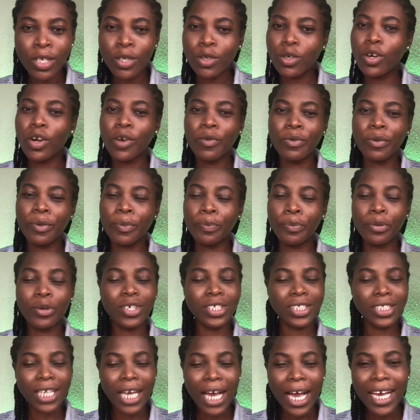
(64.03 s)
God will
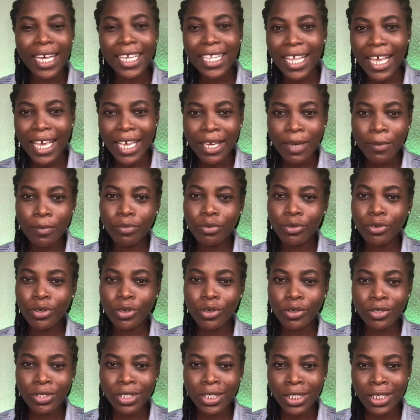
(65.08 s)
punish. I'm like,
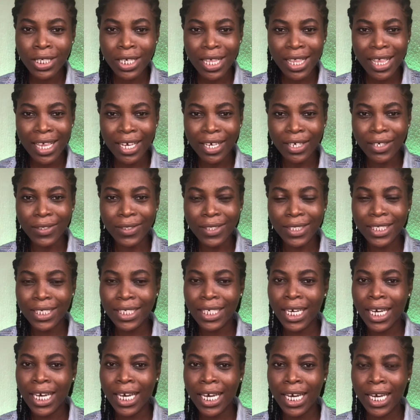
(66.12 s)
bro, chill out.
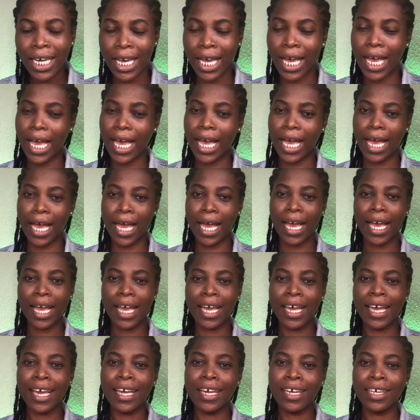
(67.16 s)

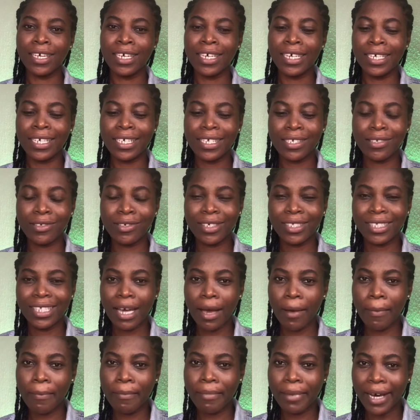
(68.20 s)
It's not
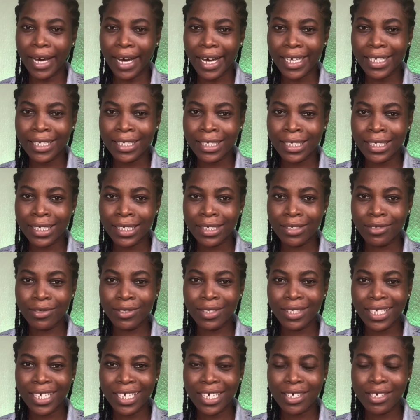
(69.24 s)
that bad.
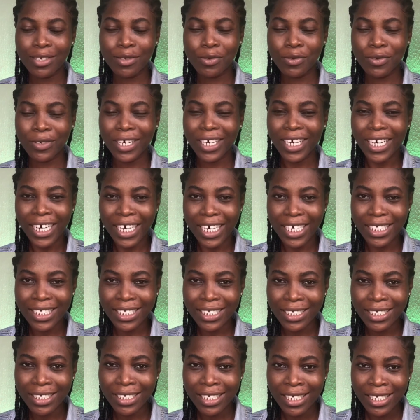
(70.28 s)
Don't take it to
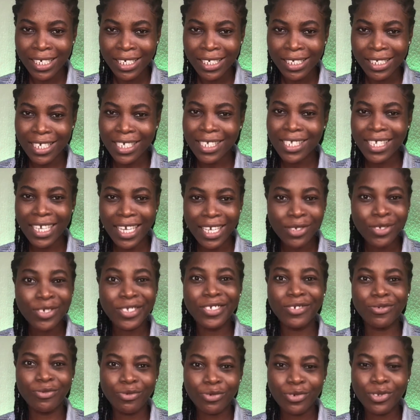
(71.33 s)
heart. Let's get
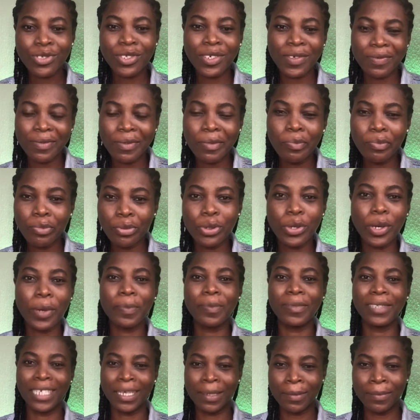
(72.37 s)
to the root of the
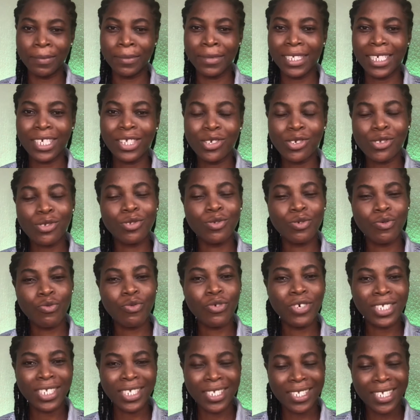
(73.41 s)
problem. Let us know
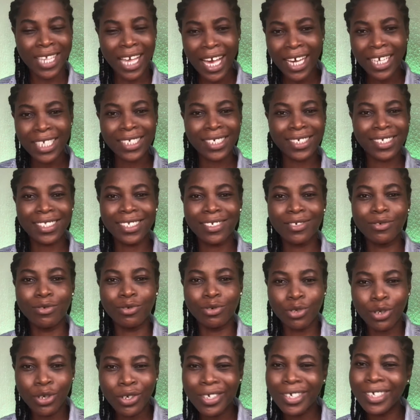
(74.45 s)
what is actually
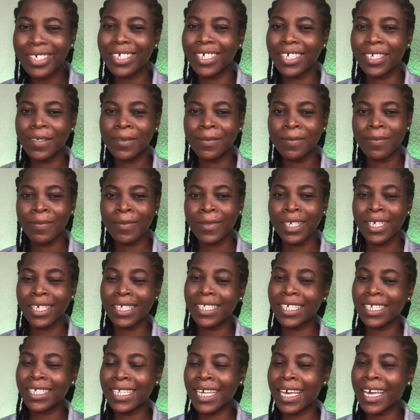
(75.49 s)
wrong.
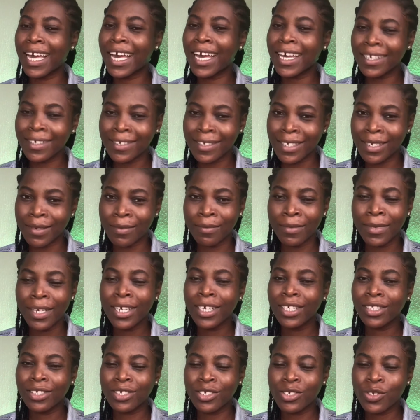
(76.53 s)
And then I asked them
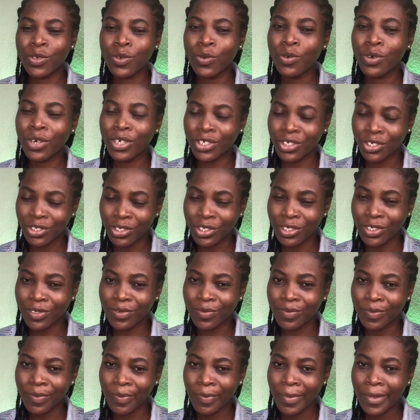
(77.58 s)
this question.
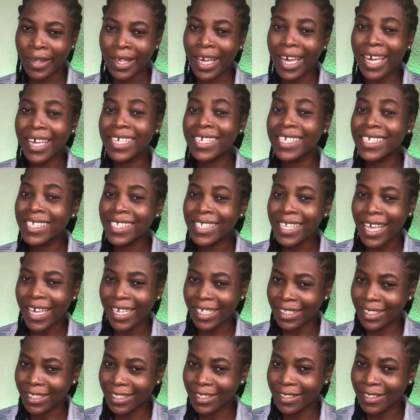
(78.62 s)
I said,